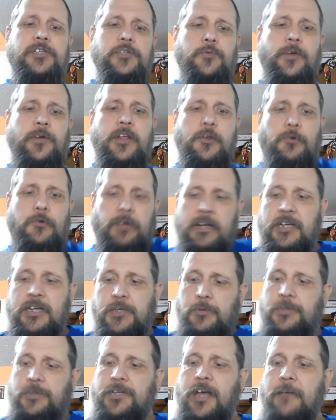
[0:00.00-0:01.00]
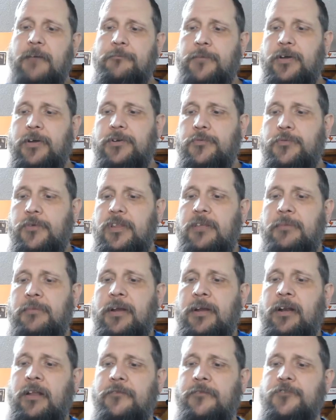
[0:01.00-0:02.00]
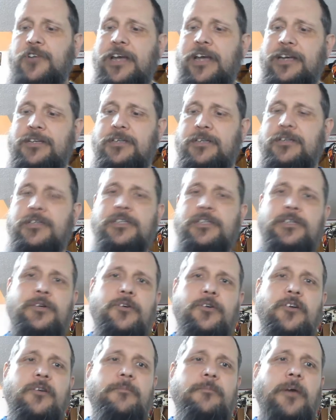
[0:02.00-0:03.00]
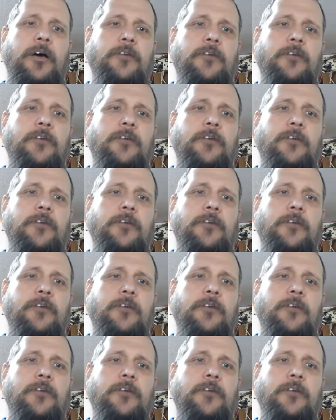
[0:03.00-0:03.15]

its 20-year lease was up during the middle of Jackson's term.